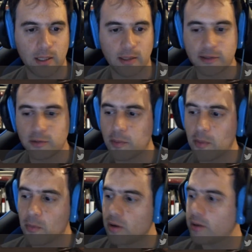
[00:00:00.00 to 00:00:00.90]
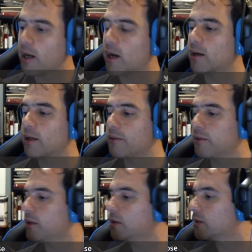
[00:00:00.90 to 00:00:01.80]
Let's try one more, and I
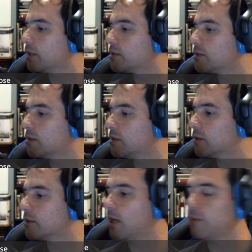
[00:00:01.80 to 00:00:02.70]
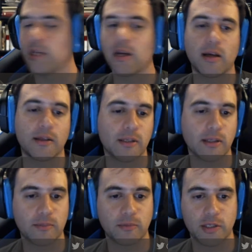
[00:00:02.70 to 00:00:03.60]
think, let's see the time. Yeah, I think
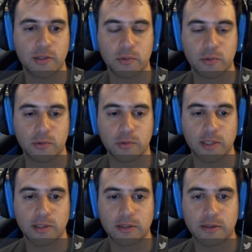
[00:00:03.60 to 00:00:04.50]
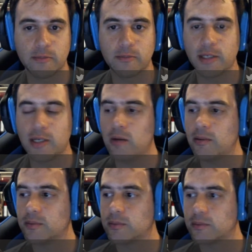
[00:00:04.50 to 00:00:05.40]
I'm ready to end the stream right now
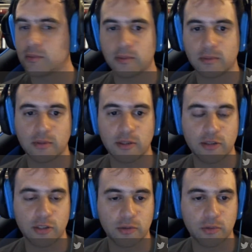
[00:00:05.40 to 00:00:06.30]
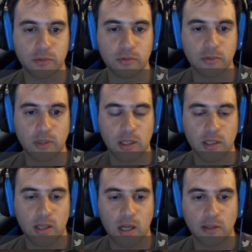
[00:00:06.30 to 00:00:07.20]
and transition to
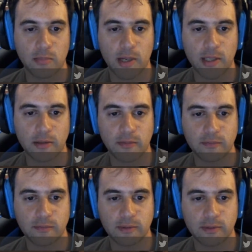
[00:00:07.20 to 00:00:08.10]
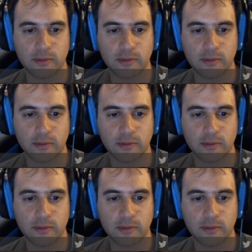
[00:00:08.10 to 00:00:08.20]
a little Minecraft.